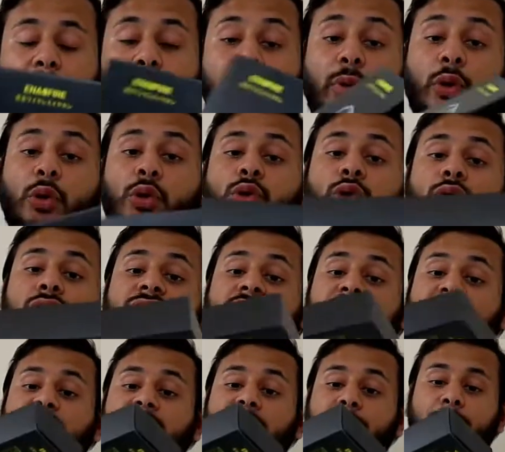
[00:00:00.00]
Bluetooth
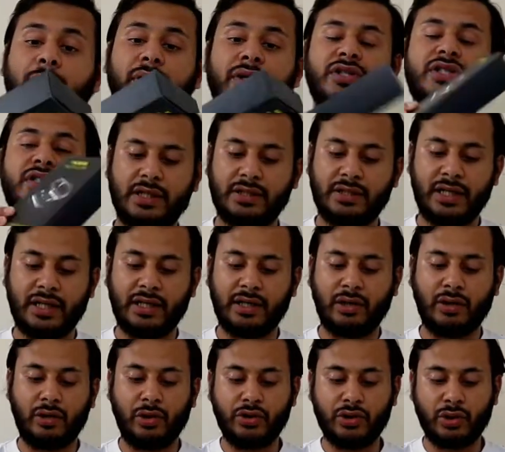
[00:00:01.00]
earbuds. Take a
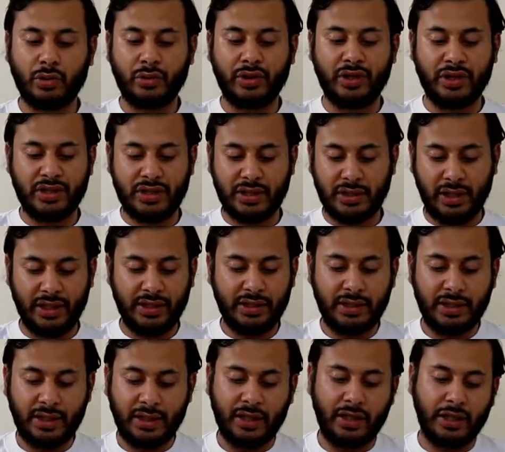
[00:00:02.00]
closer look inside.
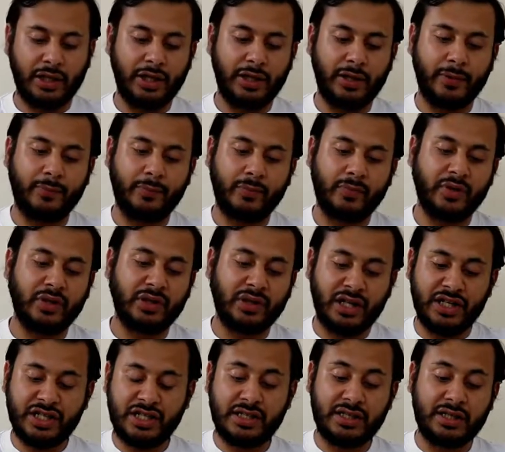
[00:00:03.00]

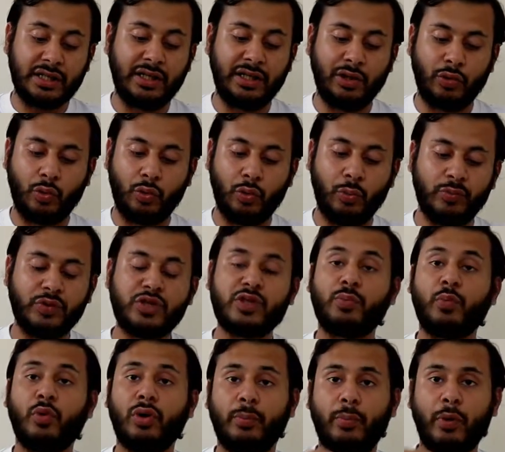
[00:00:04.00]
Nice little
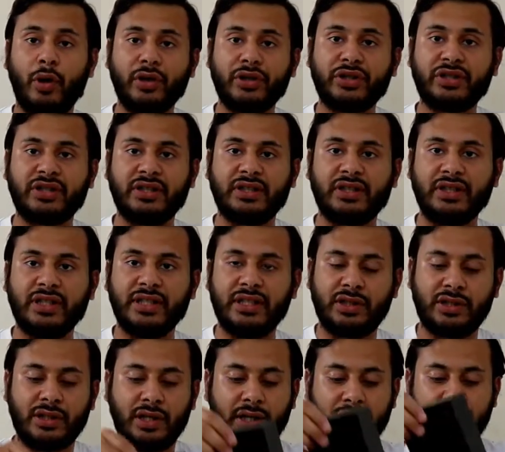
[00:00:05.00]
small box, neat,
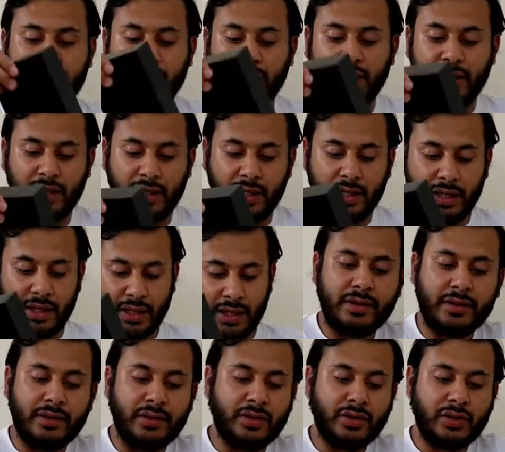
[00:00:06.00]
tidy.
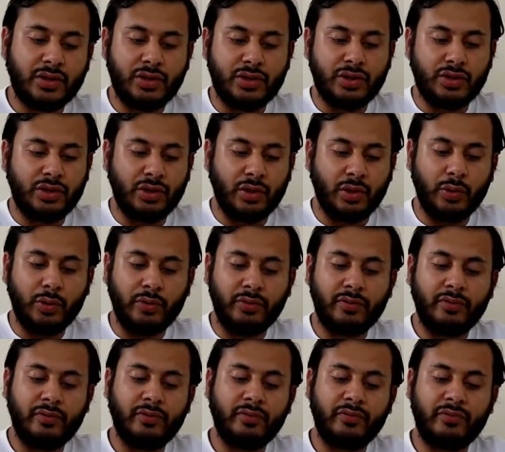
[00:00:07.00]
So
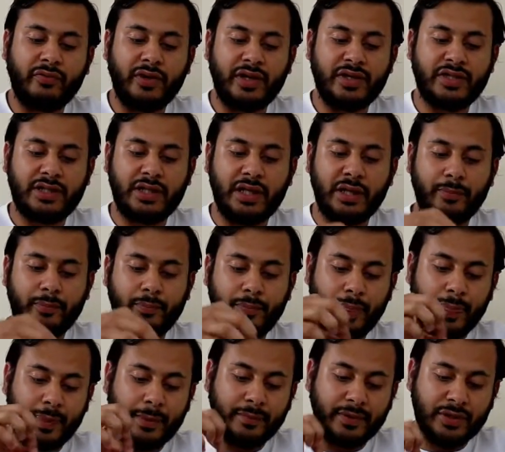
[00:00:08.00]
first up,
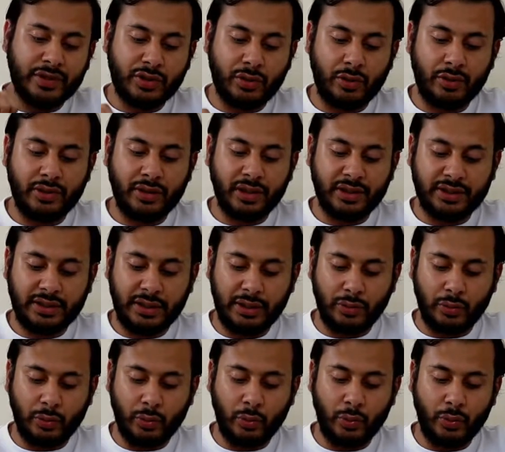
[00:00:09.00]
it's got a nice
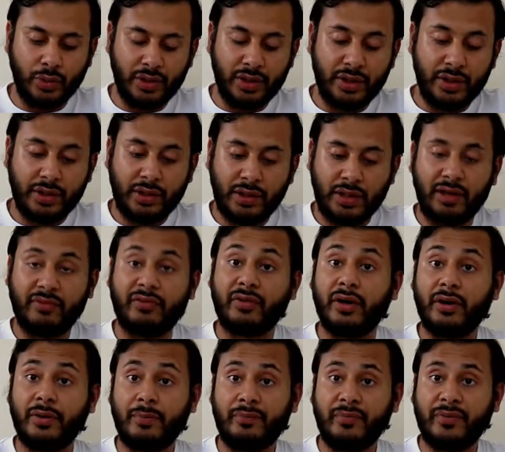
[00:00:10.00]
little
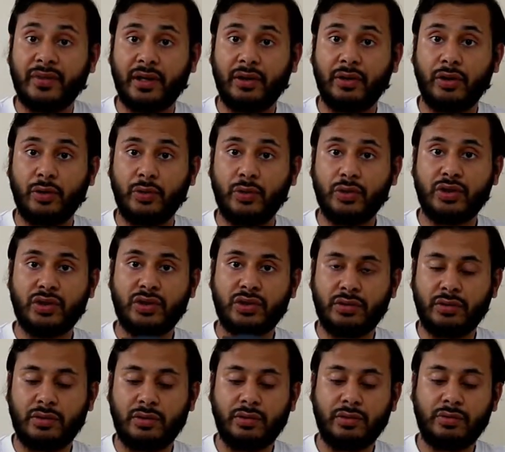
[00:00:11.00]
cover that goes
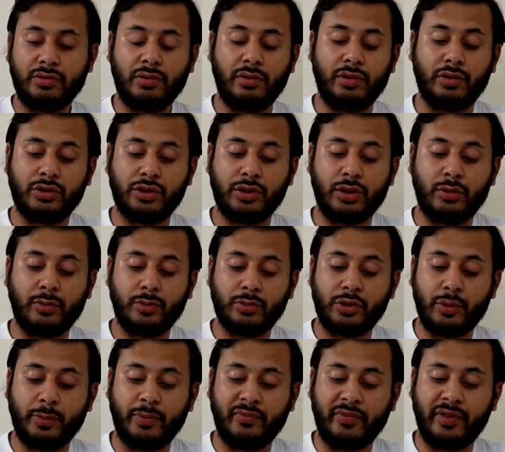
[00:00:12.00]
on
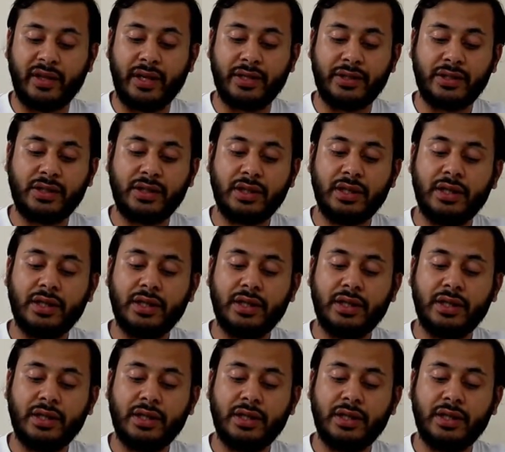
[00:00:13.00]
top of that.